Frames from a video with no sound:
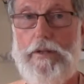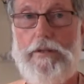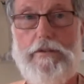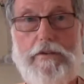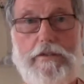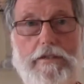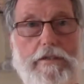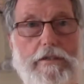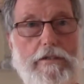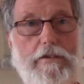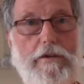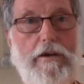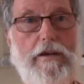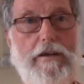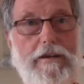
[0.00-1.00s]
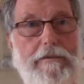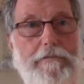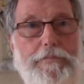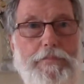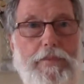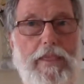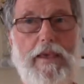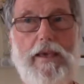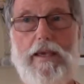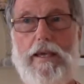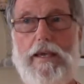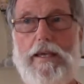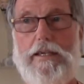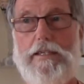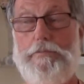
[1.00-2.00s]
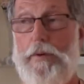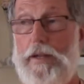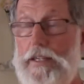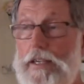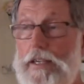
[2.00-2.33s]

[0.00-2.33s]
mantras and so on, spend